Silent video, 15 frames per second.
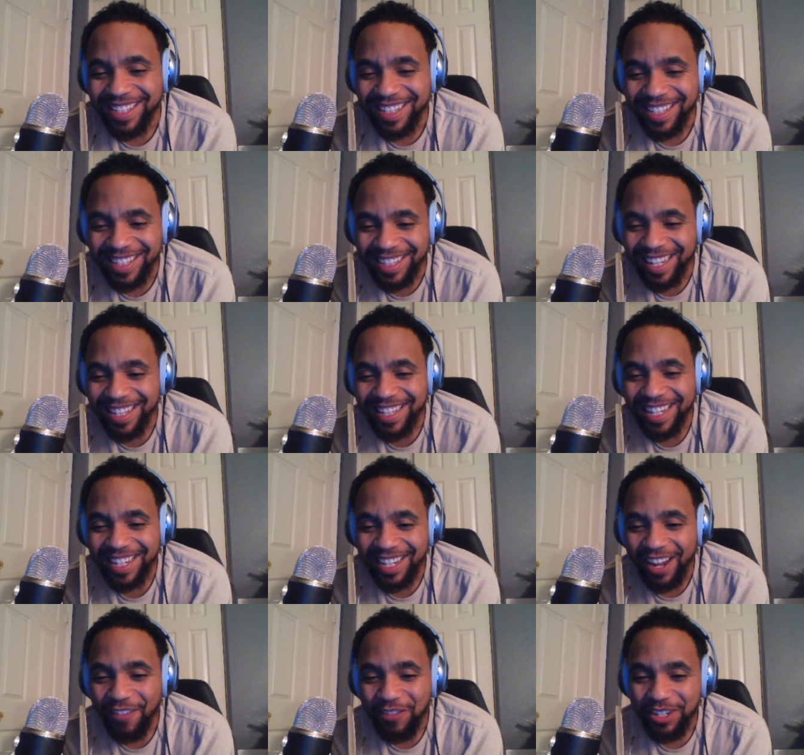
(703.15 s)
they think
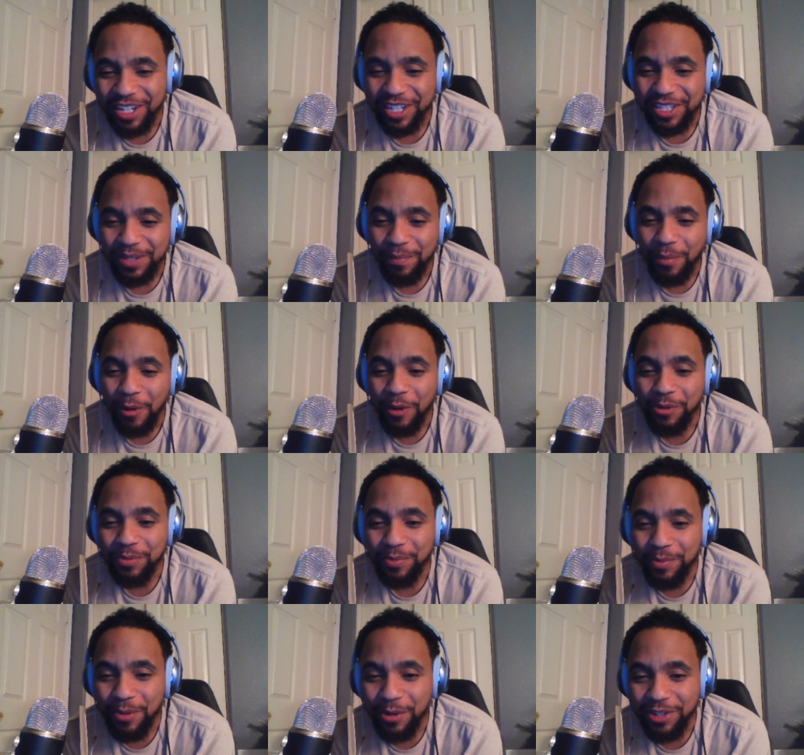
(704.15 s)
everything is
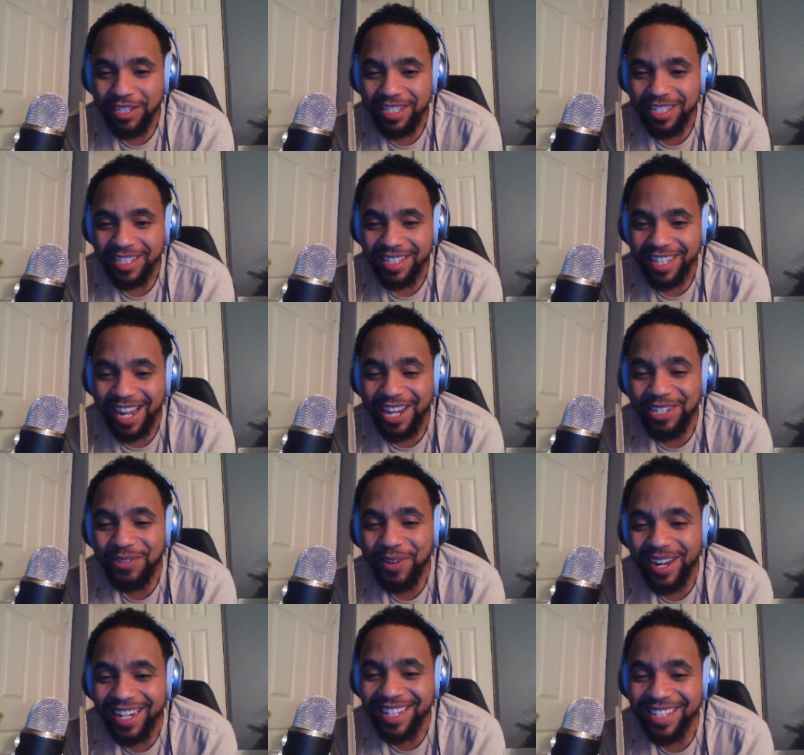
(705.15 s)
poison. That's
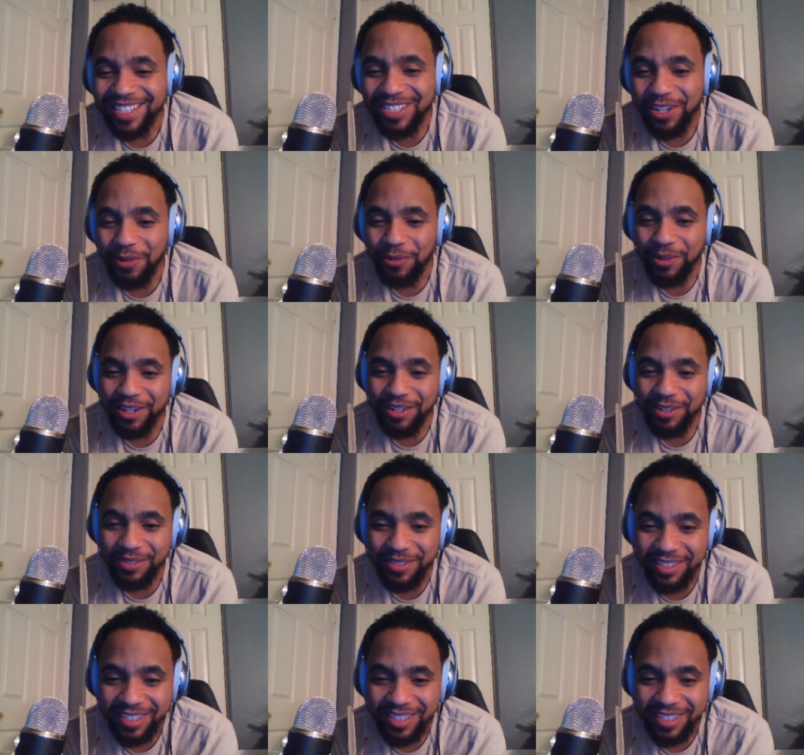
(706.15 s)
why they look so rough.